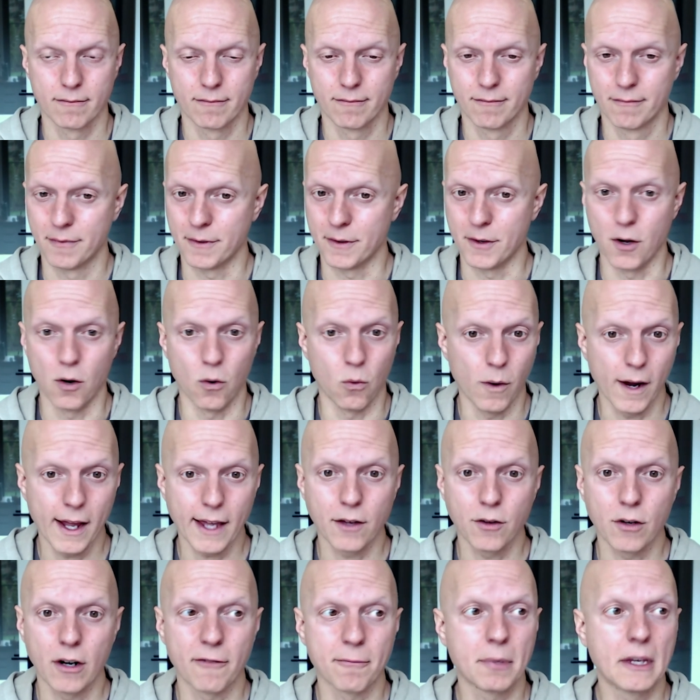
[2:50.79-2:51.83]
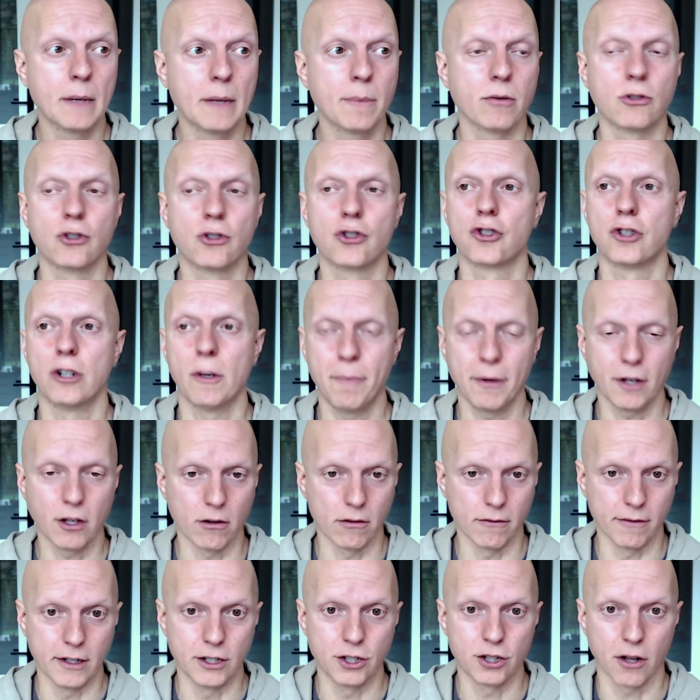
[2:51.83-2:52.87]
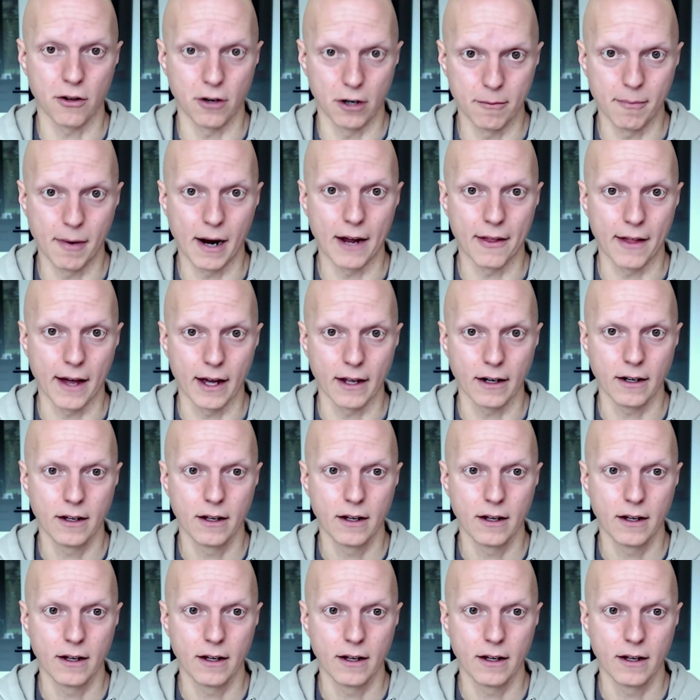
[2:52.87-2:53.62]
No way. You'd have people tripping over each other to buy that.